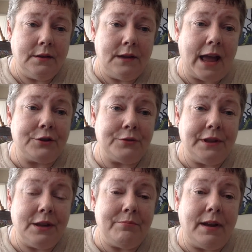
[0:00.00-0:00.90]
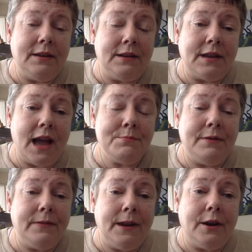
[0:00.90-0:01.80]
Naturally abundant time
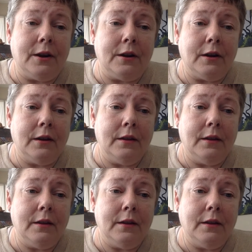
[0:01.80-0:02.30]
of year.